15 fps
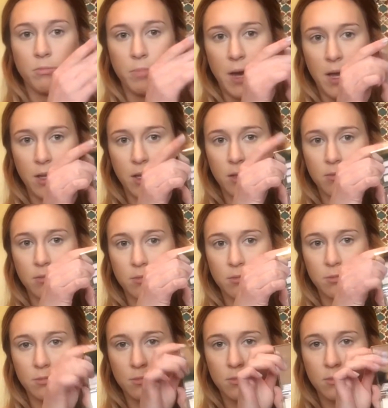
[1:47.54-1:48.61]
palette.
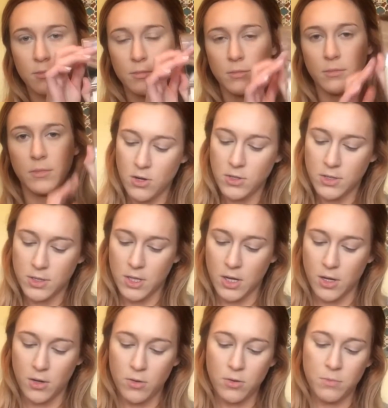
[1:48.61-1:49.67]

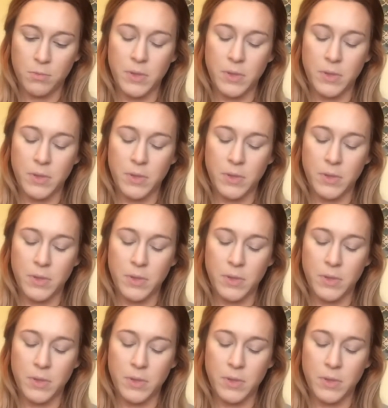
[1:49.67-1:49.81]
Also,